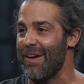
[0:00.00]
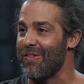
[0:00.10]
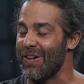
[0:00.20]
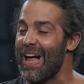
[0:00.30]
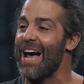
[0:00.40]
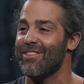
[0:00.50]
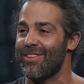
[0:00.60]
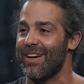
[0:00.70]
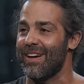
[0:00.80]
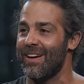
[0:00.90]

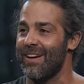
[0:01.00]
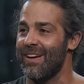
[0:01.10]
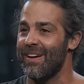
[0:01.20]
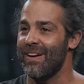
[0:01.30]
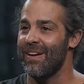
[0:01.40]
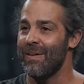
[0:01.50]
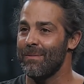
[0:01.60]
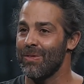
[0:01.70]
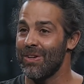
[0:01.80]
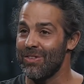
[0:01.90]
everlasting?
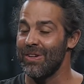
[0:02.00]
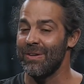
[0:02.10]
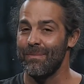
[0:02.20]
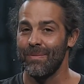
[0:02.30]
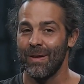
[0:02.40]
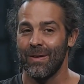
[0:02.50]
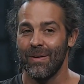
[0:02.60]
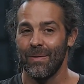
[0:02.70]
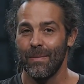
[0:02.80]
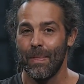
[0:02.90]
Listen,
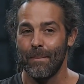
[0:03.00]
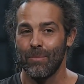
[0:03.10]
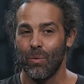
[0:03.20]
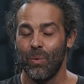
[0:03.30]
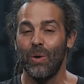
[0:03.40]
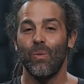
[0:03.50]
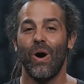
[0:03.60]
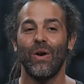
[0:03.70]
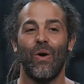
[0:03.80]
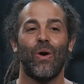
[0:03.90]
we
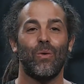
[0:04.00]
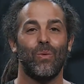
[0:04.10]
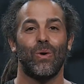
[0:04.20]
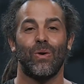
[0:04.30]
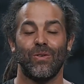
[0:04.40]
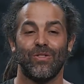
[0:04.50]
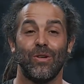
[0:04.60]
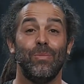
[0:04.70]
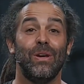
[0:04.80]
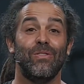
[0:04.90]
want our words to
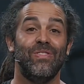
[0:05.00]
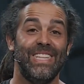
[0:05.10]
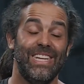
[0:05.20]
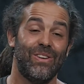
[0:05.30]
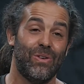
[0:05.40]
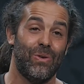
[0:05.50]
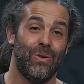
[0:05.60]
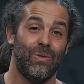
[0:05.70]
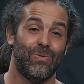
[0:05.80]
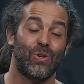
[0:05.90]
be a
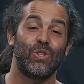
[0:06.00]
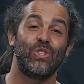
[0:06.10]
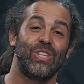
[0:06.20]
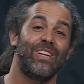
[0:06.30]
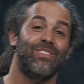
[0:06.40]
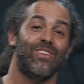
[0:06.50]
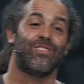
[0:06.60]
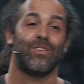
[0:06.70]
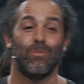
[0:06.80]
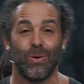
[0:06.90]
vehicle for Jesus
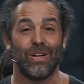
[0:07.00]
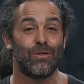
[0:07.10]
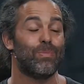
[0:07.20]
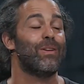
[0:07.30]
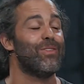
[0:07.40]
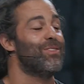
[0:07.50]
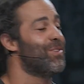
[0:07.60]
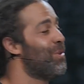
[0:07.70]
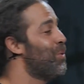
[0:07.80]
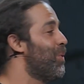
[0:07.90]
to bring his blessings
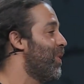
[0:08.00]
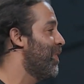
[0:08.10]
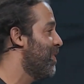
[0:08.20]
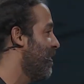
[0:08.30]
into the world.